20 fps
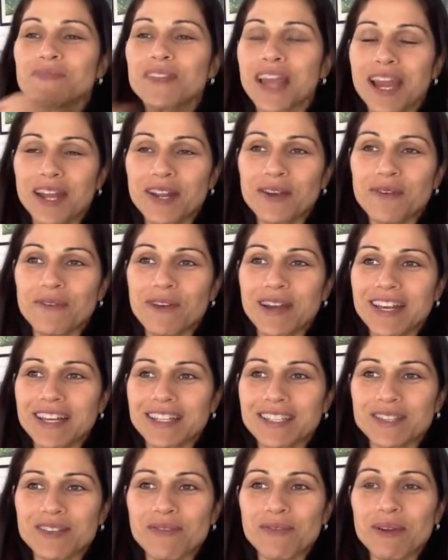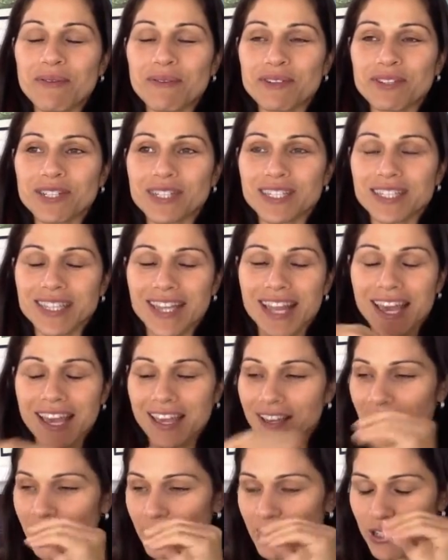Anyways, we were just like
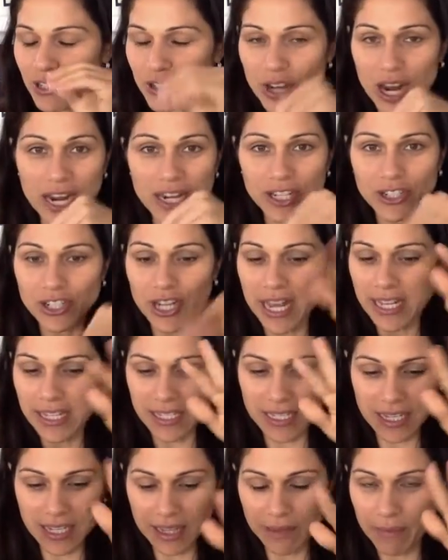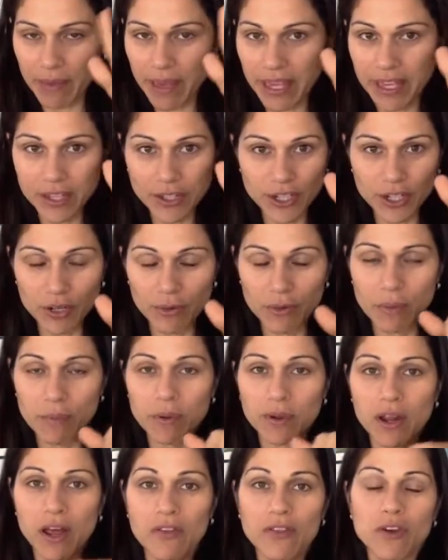strategizing, making sure we
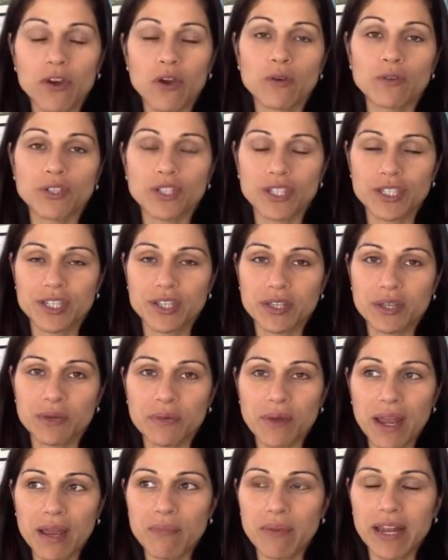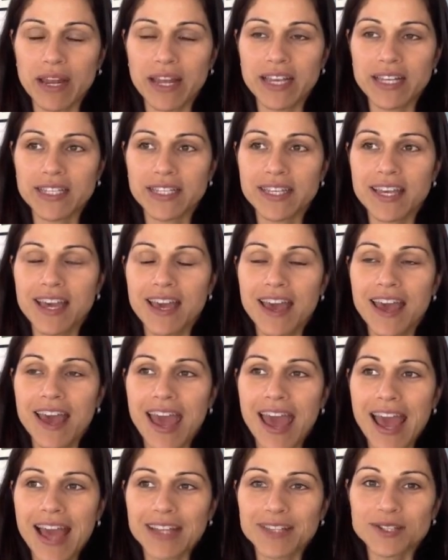put all the coaches in the right place.
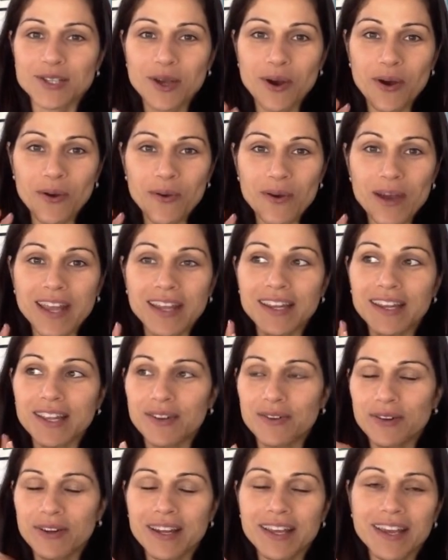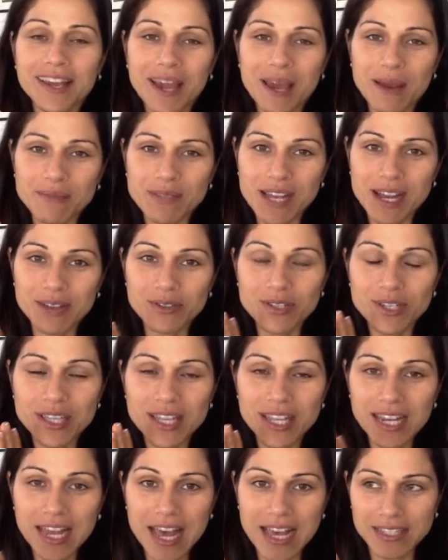And so it literally came down to the
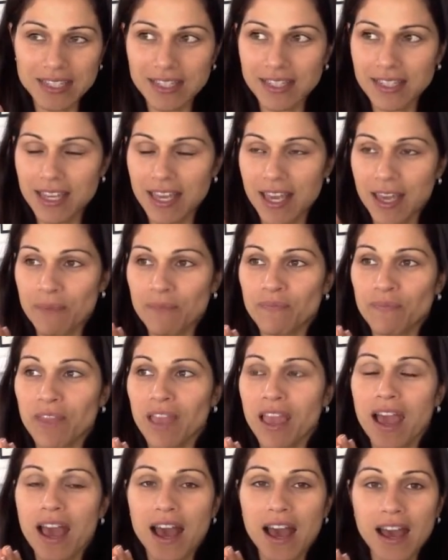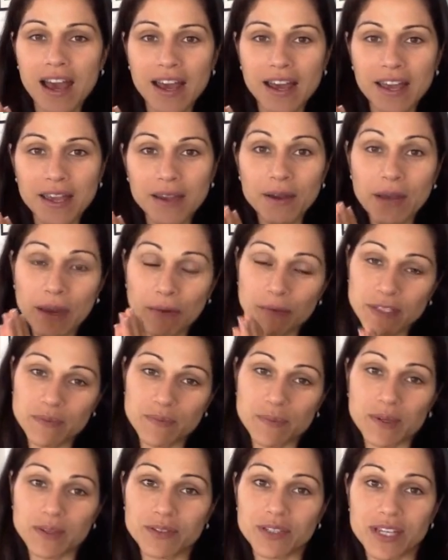last day. I was
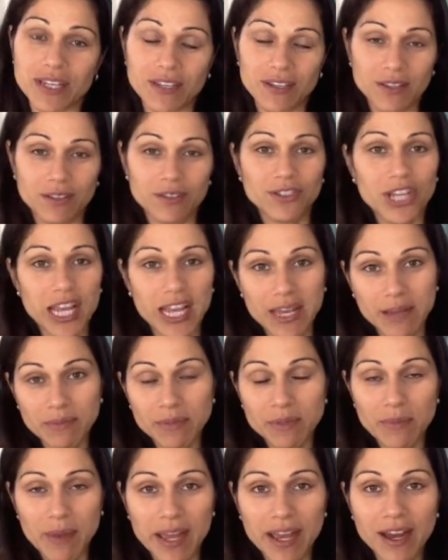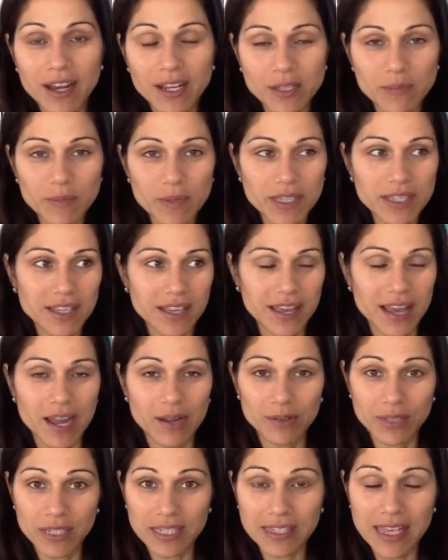building James, my husband's
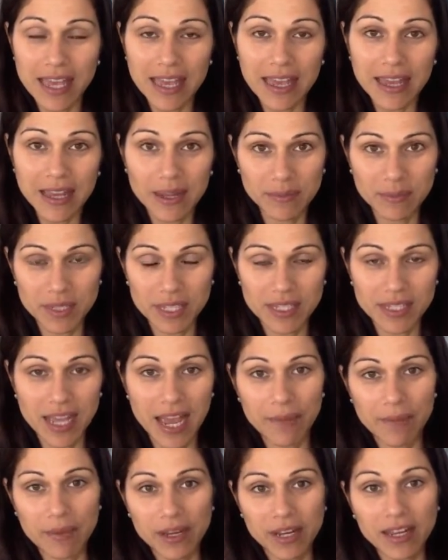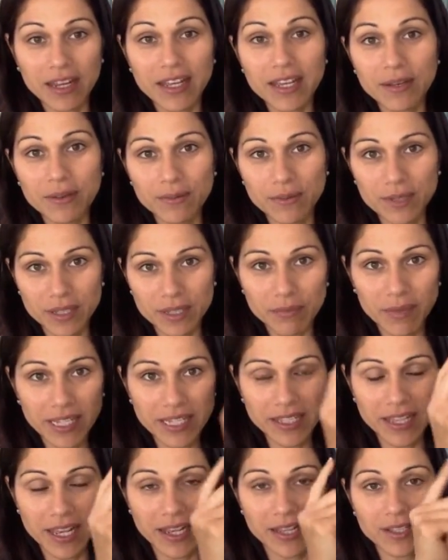account, to take him to diamond, and he was my
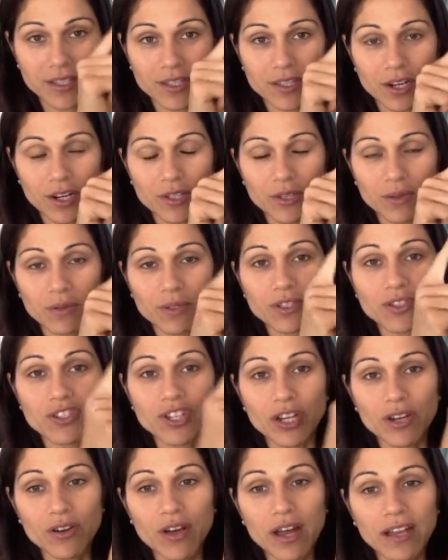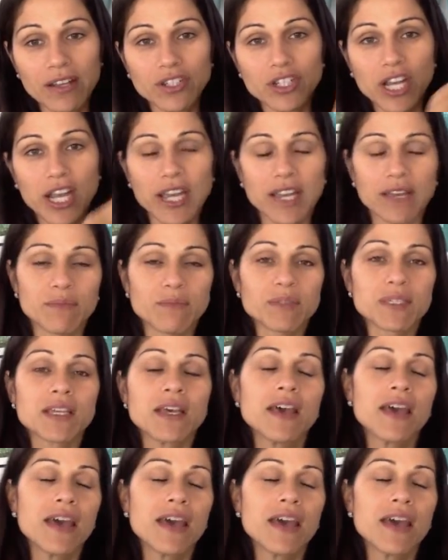2nd star. So it was Jill and James.